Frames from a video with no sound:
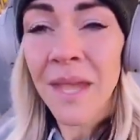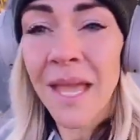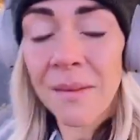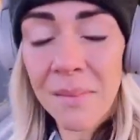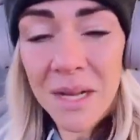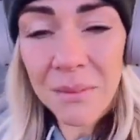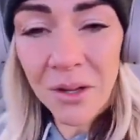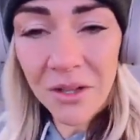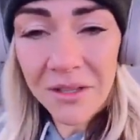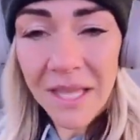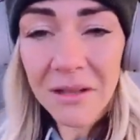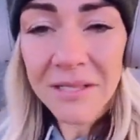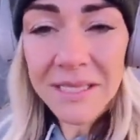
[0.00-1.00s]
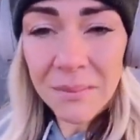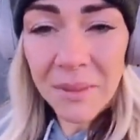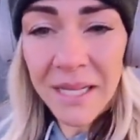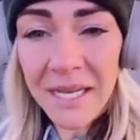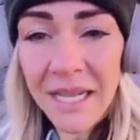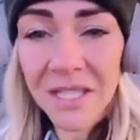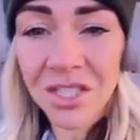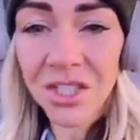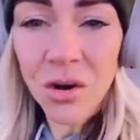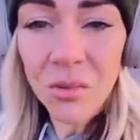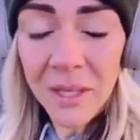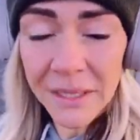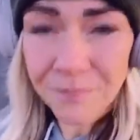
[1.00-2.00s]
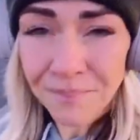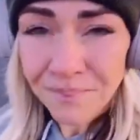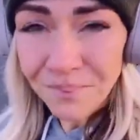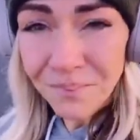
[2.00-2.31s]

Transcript: at Metabolic Health Summit is showing